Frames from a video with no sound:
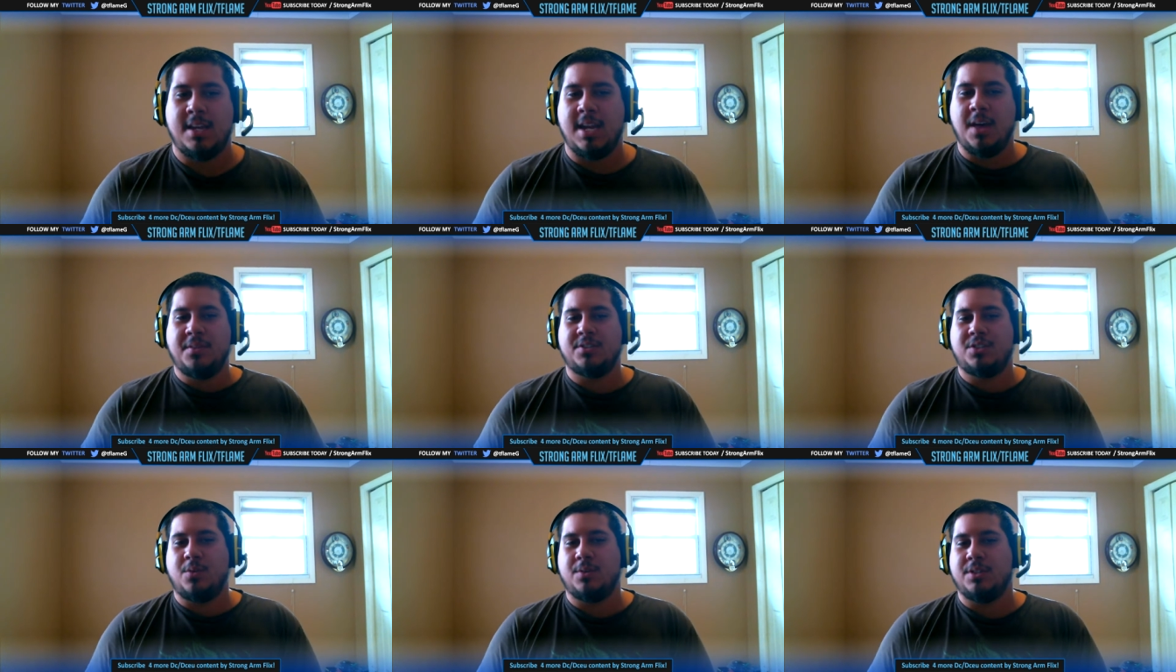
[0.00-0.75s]
now they're
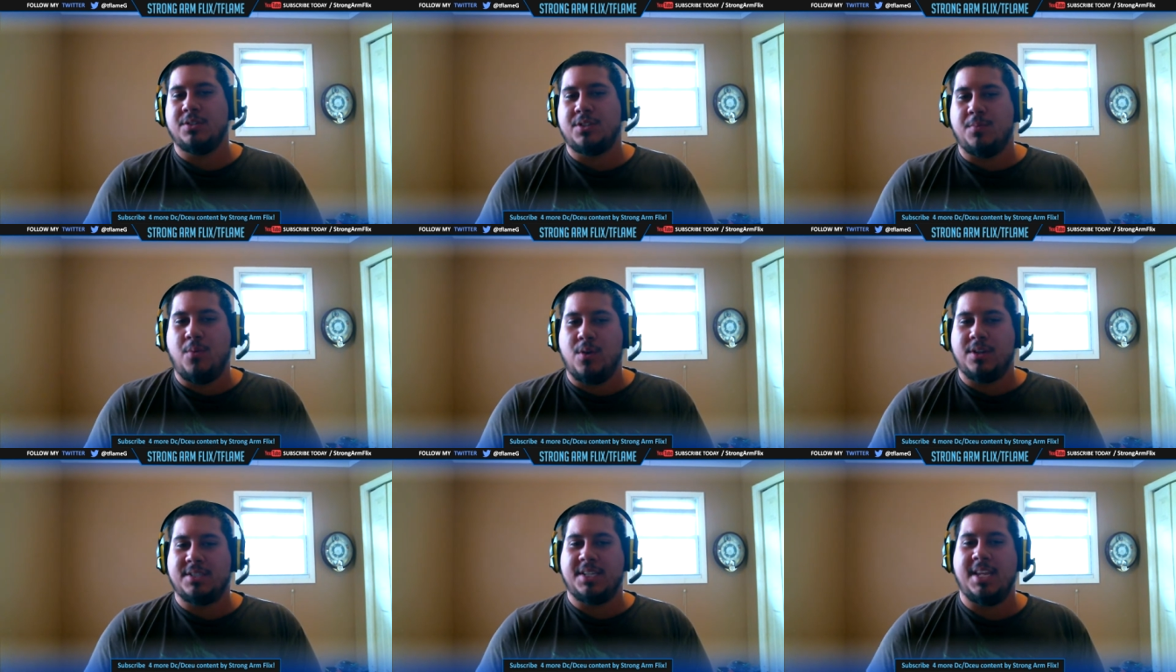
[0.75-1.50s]
showing their
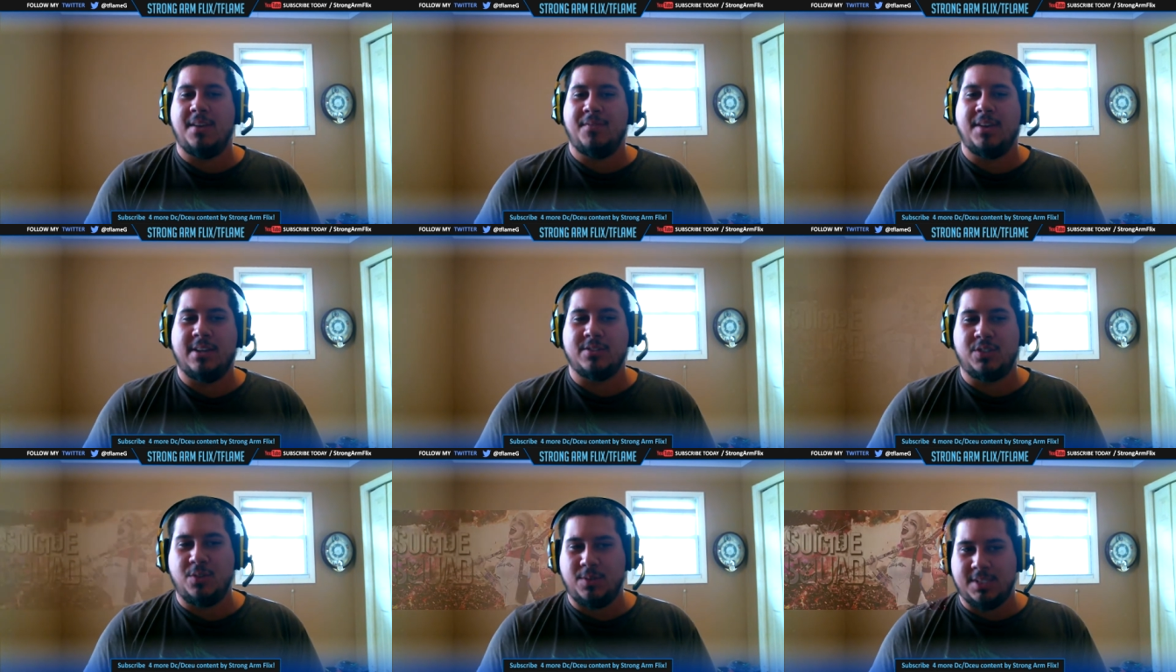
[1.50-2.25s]
support to David
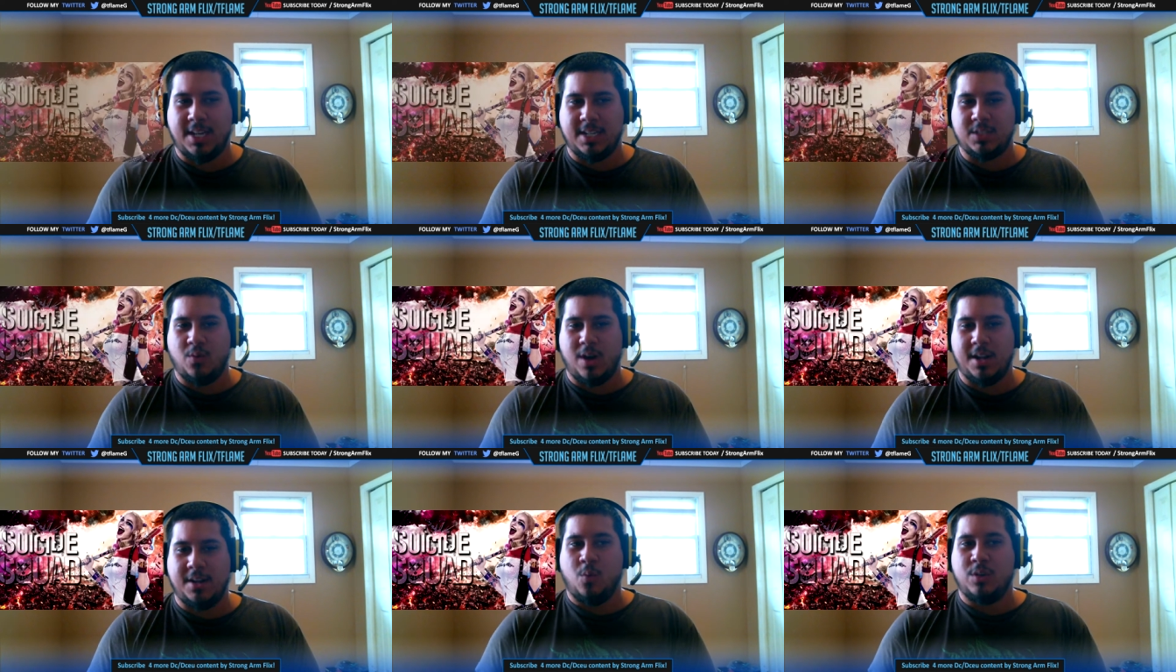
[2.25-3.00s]
Ayer's Suicide
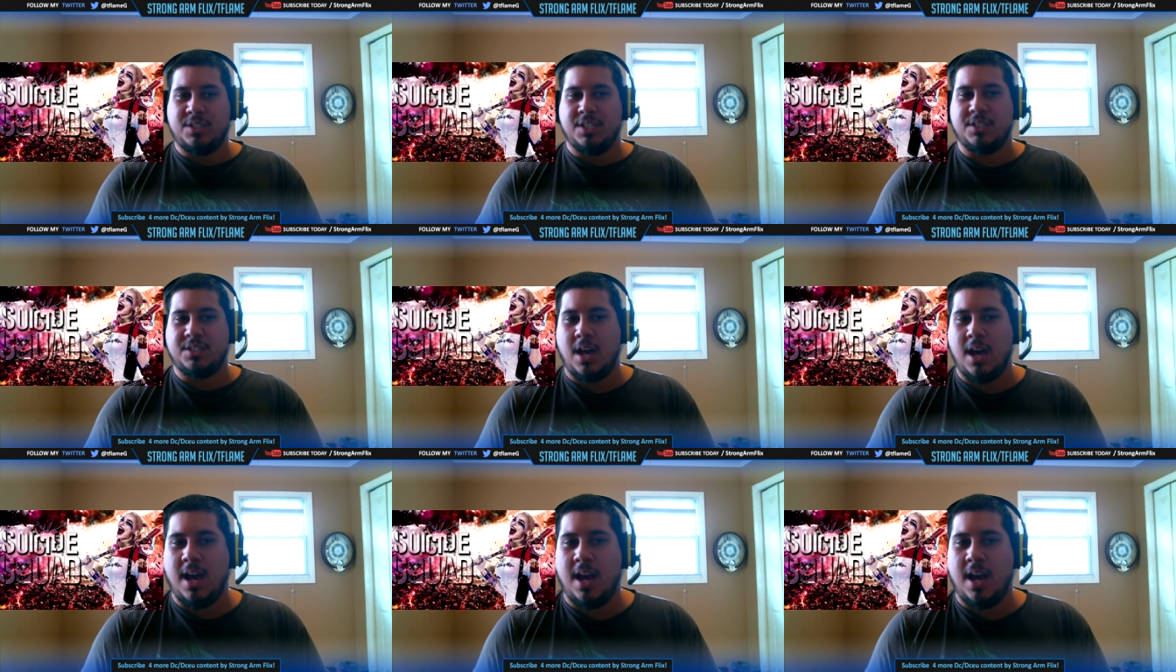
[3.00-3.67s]
Squad, which has